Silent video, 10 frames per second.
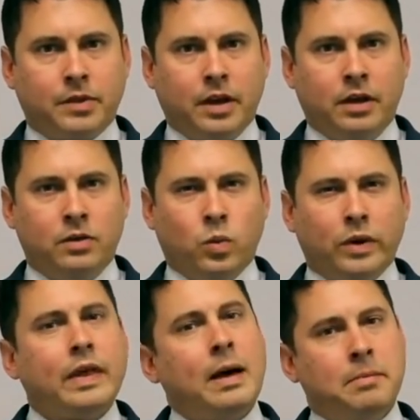And
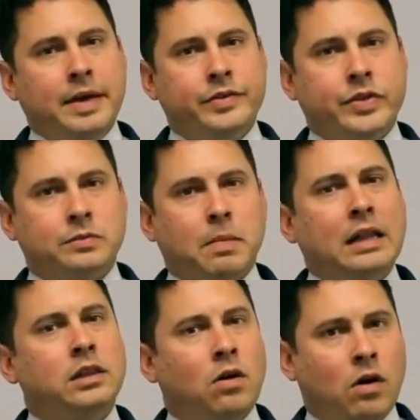what that means is
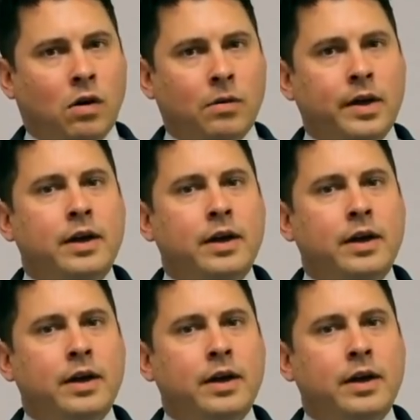by law,